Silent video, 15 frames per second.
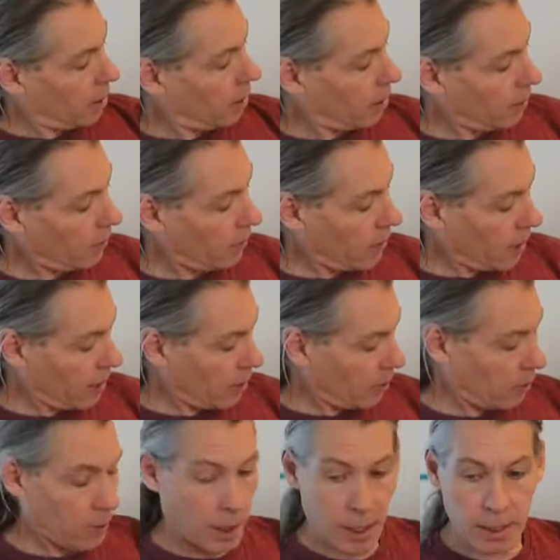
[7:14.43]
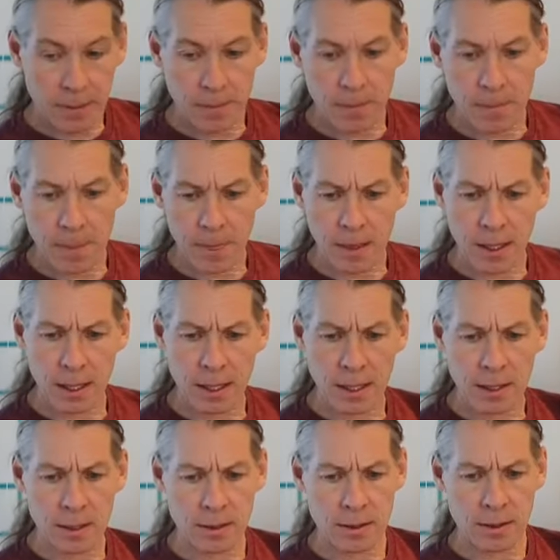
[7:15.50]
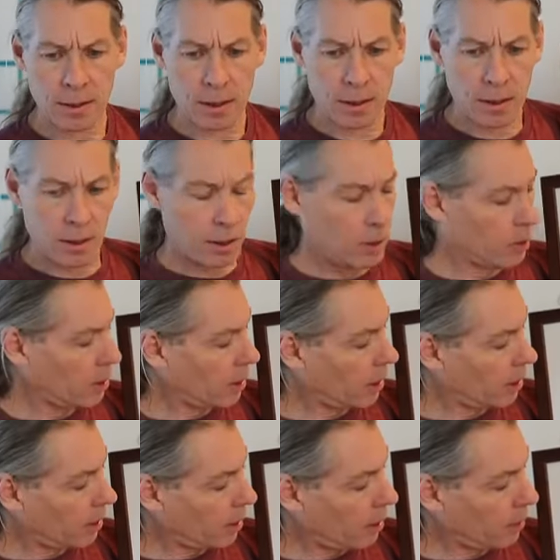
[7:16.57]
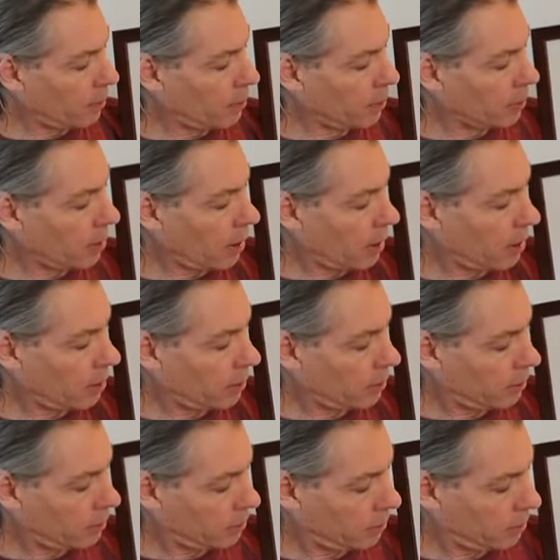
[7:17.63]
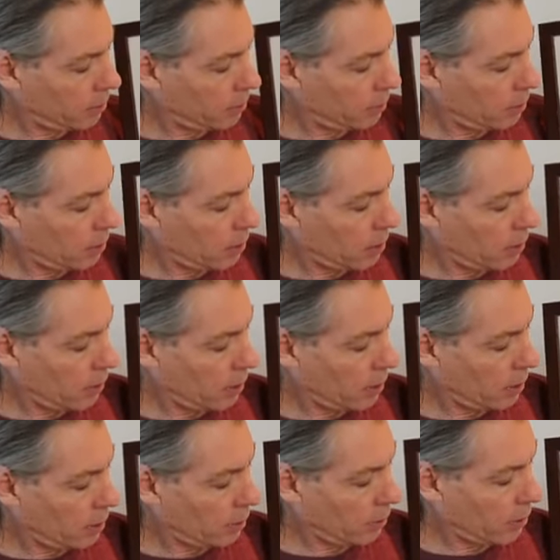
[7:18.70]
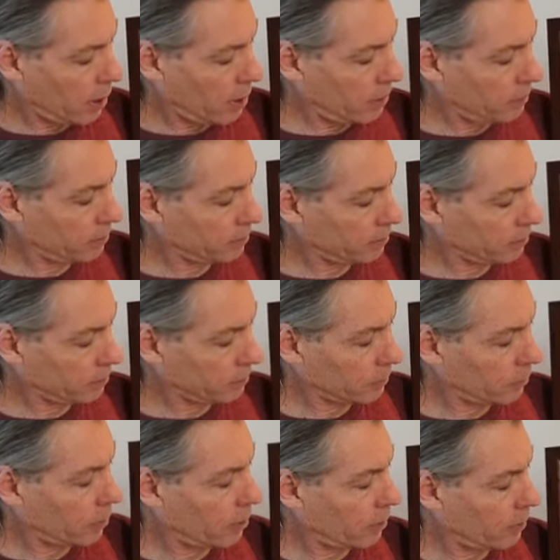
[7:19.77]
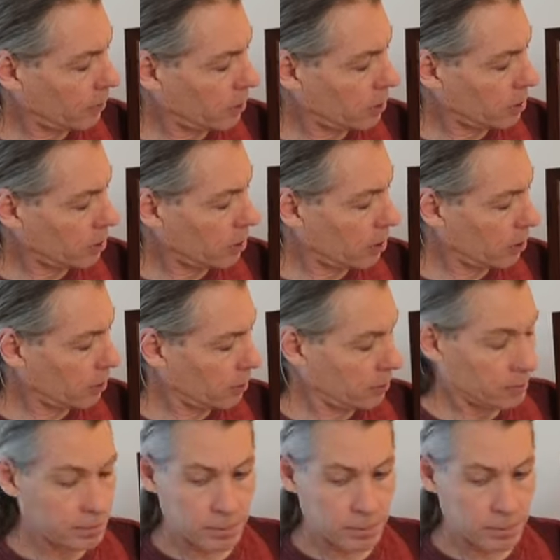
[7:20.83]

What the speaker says: the final one is you get upper right going this way for the first stroke,